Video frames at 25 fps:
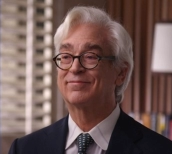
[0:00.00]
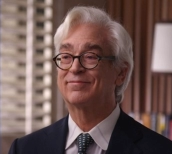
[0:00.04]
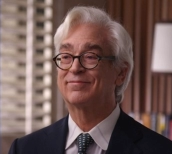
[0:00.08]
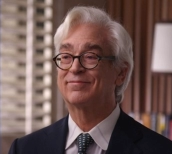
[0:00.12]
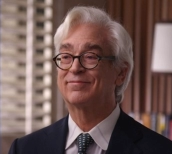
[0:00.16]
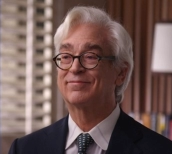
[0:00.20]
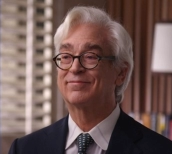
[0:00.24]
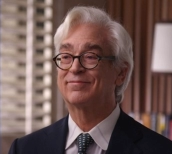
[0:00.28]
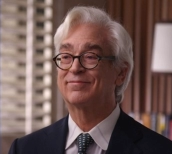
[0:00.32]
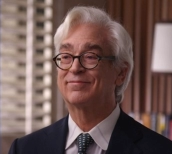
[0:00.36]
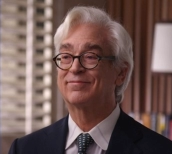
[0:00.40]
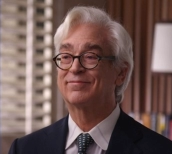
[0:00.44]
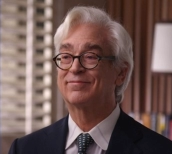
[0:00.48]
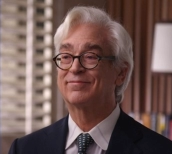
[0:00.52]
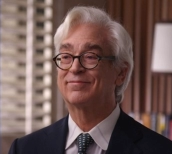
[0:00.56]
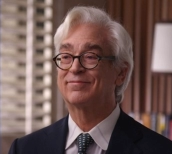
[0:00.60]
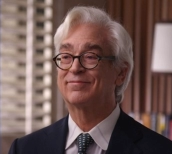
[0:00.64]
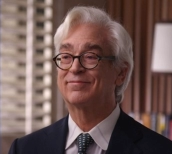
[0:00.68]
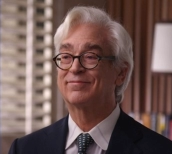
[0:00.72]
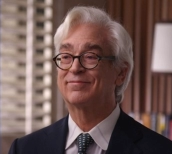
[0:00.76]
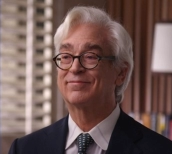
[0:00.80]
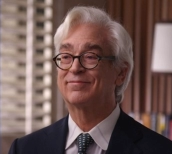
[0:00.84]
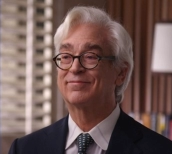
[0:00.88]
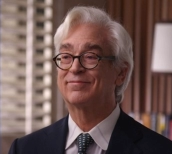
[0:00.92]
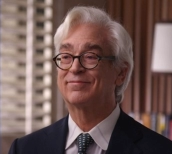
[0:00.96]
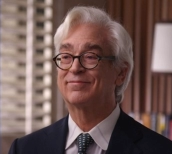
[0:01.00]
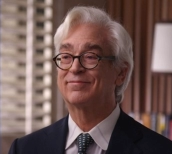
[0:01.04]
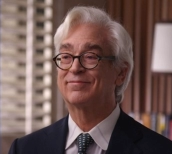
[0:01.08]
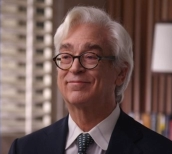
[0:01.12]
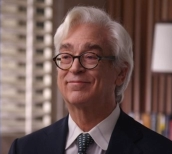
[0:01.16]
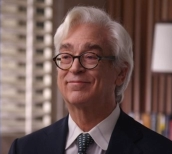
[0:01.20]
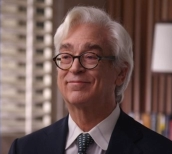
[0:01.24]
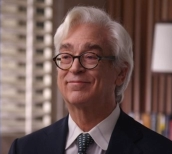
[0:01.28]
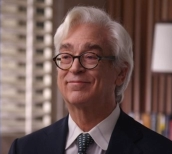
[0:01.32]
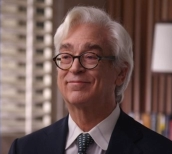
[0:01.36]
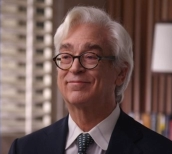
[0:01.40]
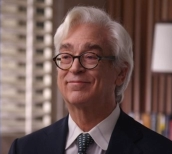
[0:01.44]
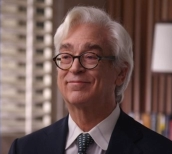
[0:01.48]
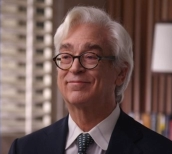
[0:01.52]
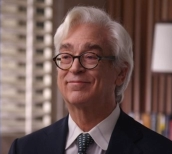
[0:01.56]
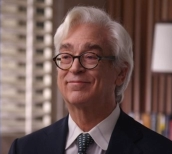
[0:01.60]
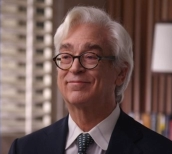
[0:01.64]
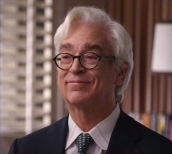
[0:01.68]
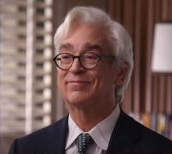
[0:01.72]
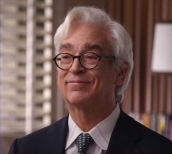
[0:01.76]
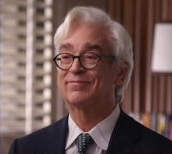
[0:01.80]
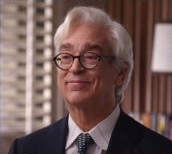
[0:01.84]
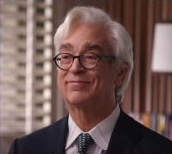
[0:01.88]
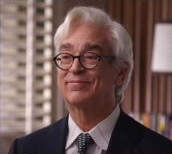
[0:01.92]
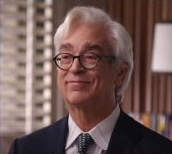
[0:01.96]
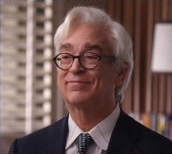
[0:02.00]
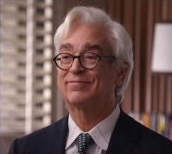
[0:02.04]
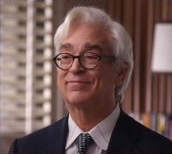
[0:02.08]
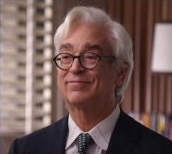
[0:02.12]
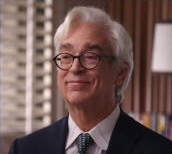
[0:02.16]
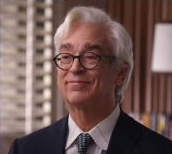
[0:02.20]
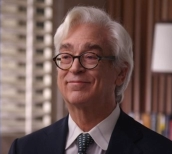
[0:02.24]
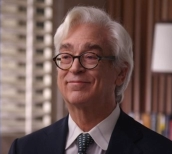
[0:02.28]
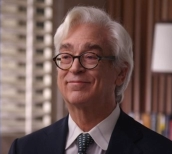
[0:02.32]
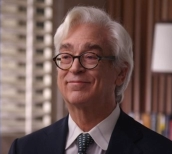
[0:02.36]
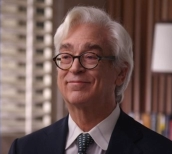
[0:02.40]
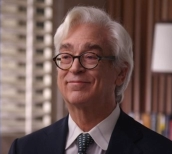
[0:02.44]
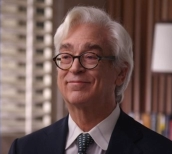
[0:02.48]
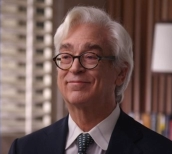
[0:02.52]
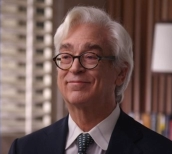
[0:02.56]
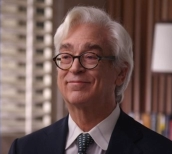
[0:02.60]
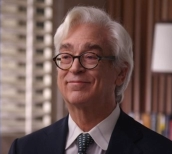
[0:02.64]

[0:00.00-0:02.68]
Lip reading: (no lip movement)